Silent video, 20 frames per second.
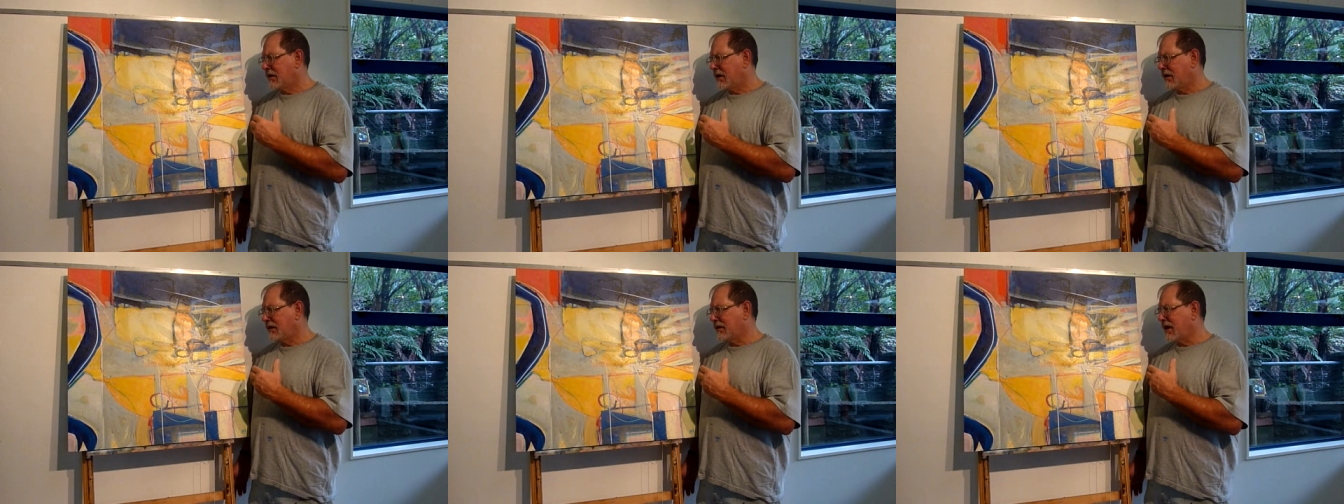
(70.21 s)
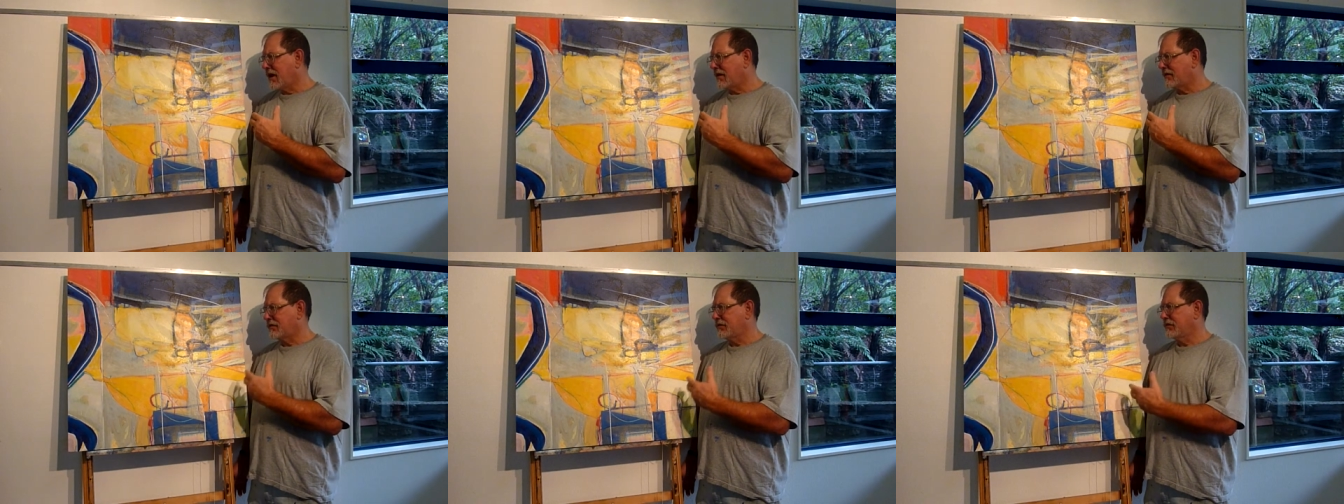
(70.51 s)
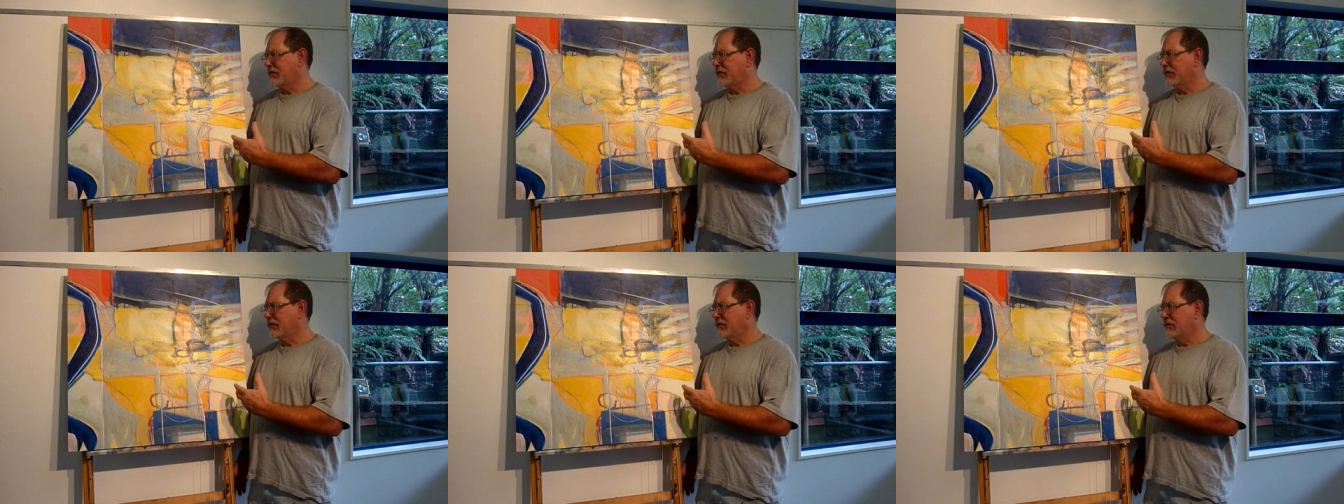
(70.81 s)
a lot of
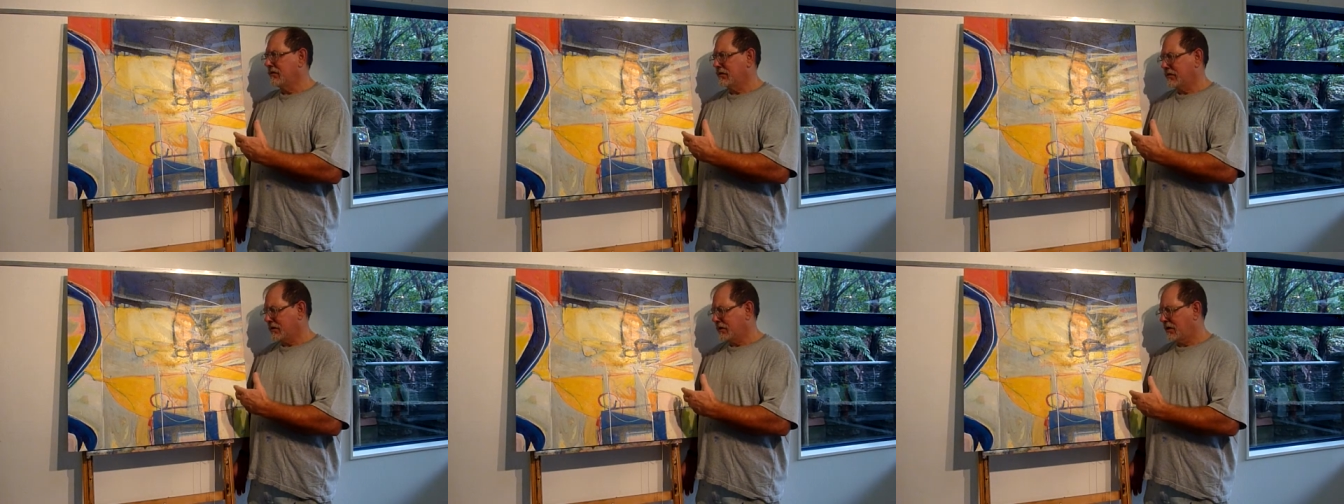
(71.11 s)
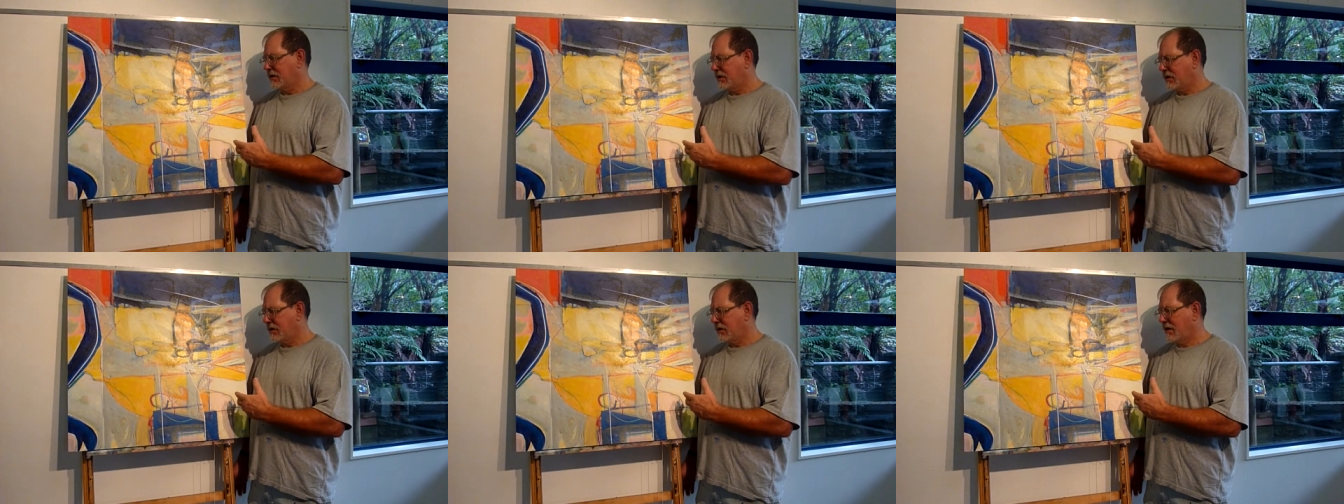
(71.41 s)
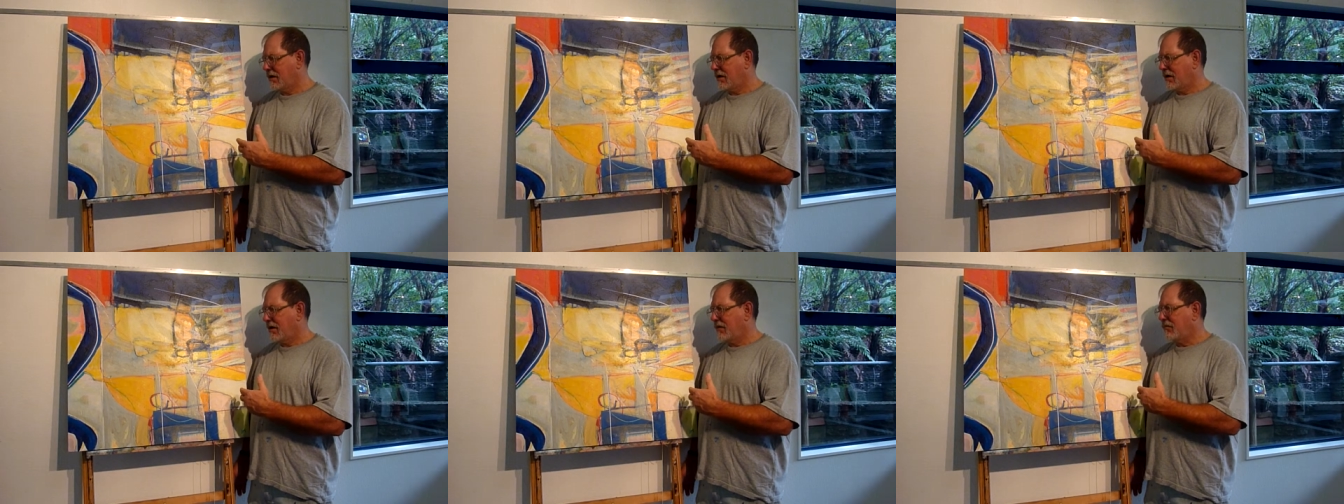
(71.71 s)
students
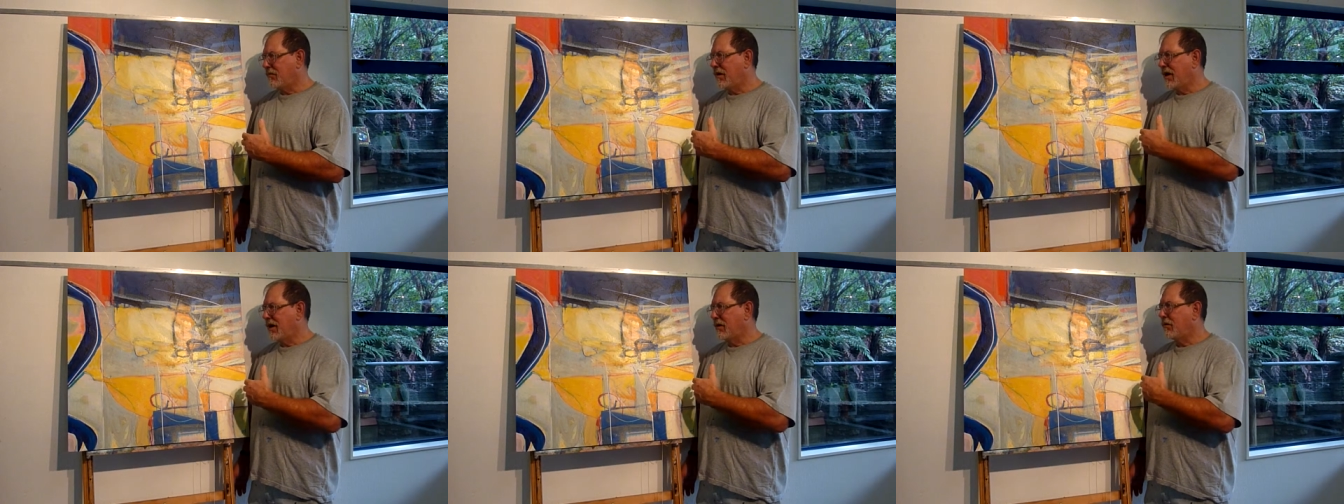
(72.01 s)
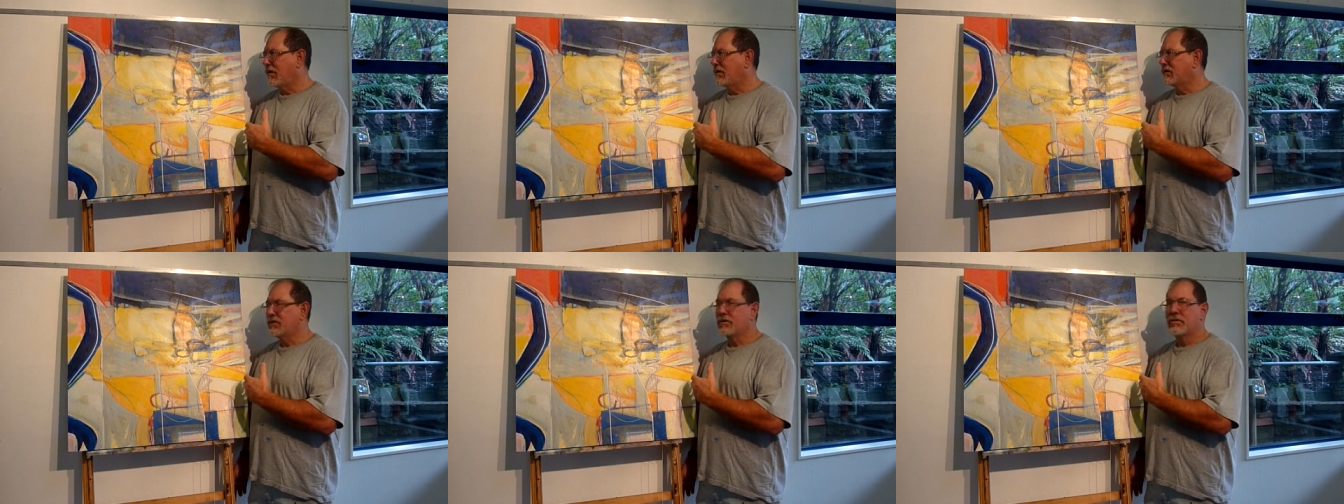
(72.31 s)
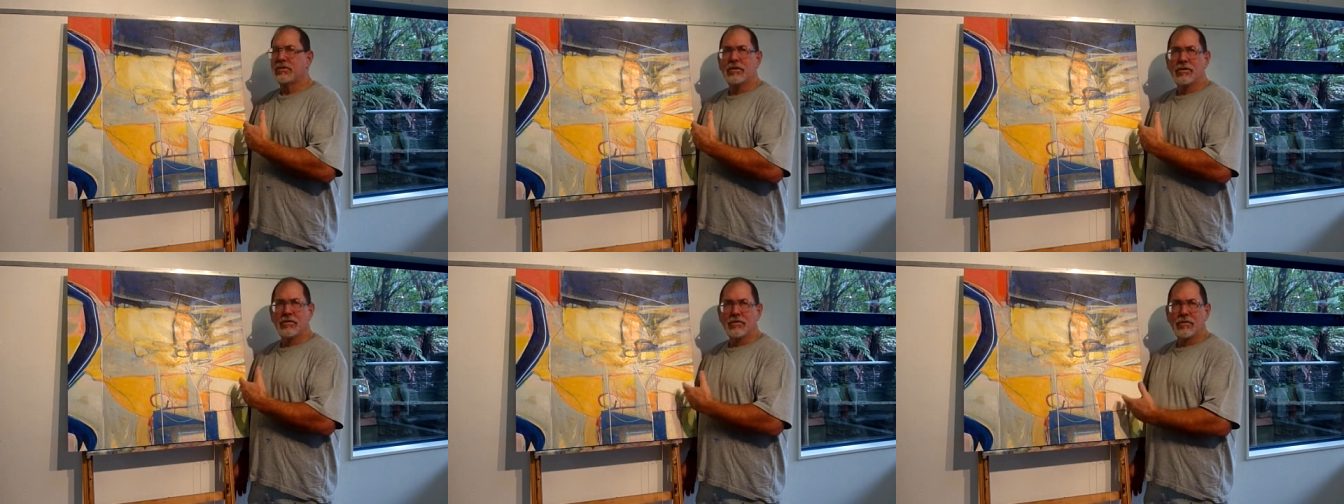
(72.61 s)
might want to
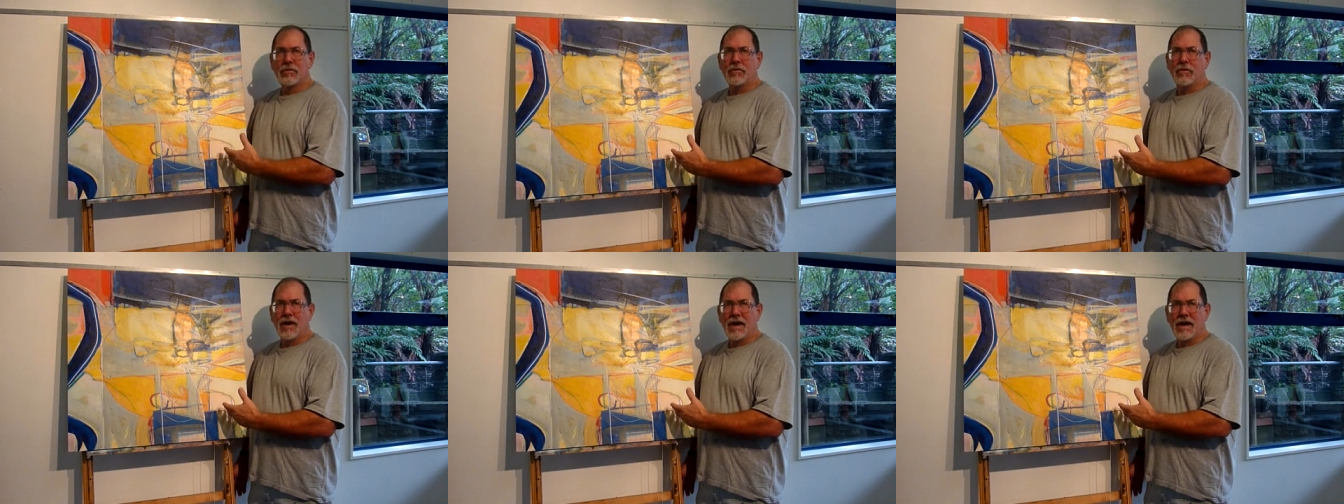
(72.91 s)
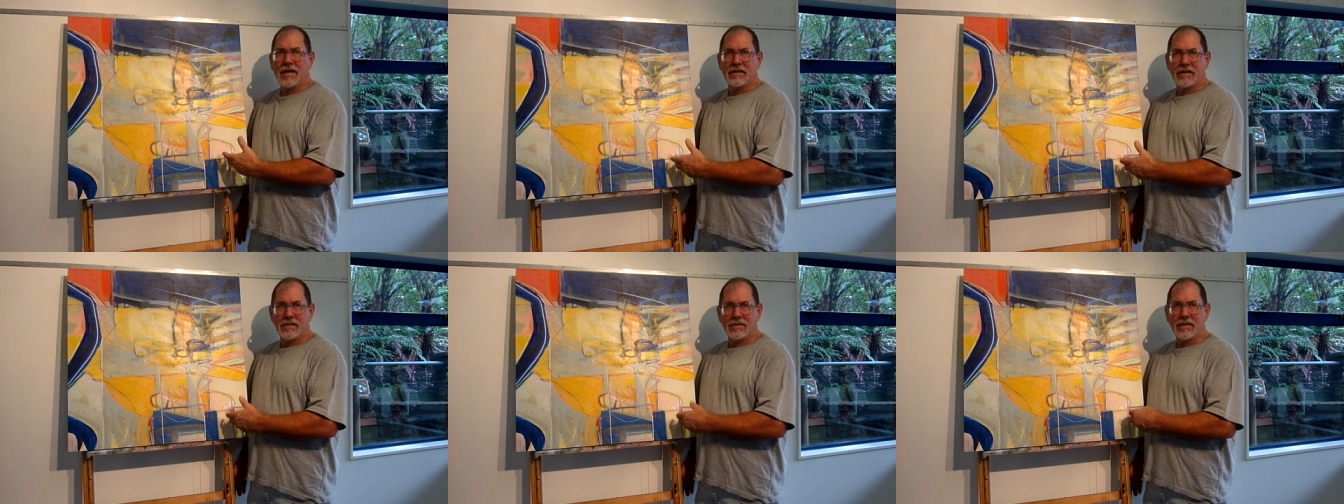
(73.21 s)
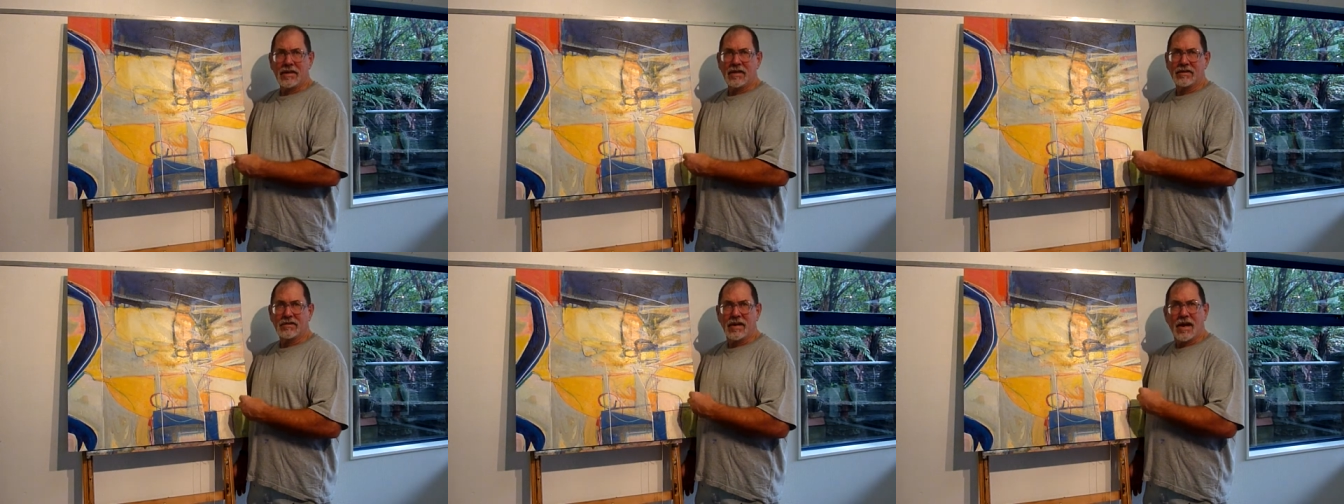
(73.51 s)
do a variety of things.